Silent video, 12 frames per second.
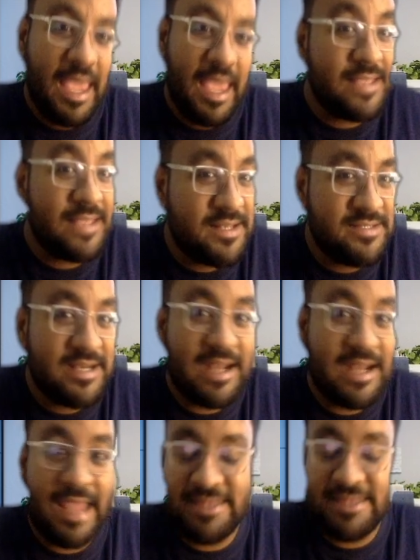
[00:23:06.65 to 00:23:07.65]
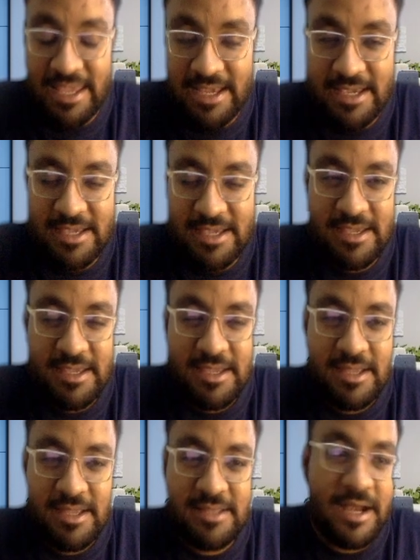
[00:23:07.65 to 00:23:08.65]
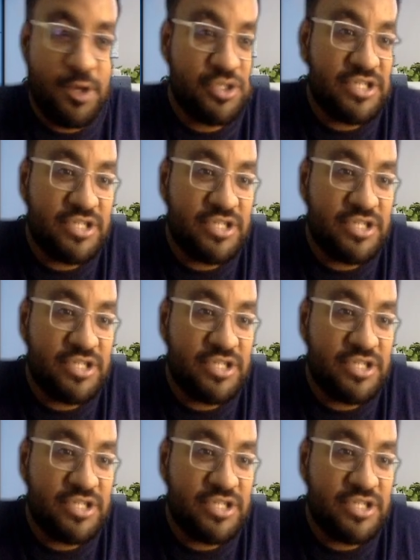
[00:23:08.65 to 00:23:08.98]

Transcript: As a result, I think that your